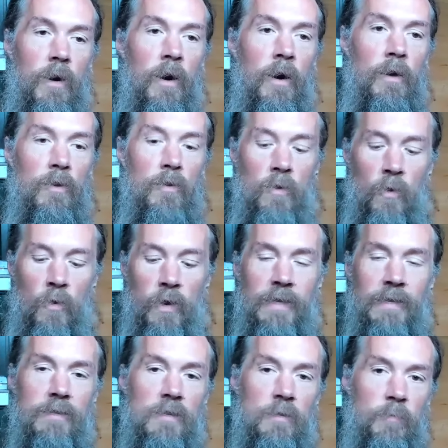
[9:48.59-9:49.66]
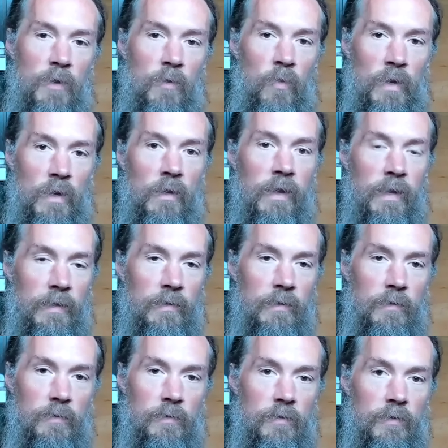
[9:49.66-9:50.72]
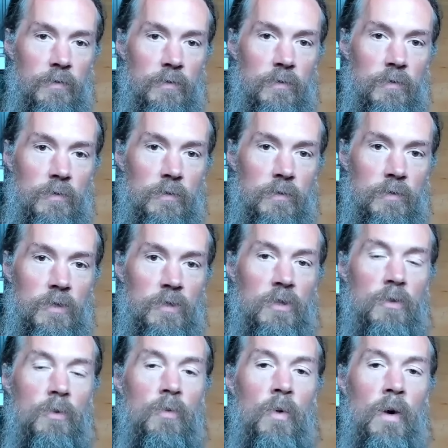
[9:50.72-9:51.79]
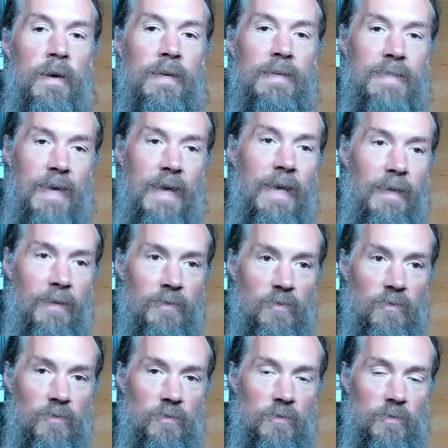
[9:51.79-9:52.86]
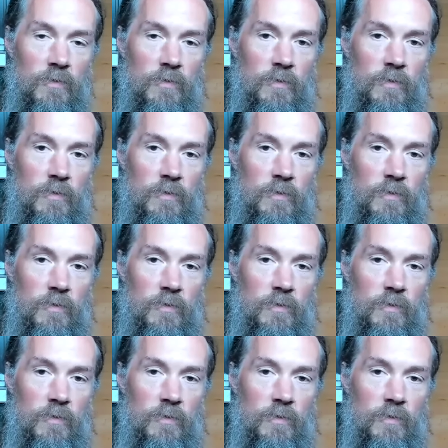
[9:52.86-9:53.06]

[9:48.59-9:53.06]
are you going to be willing to do what it takes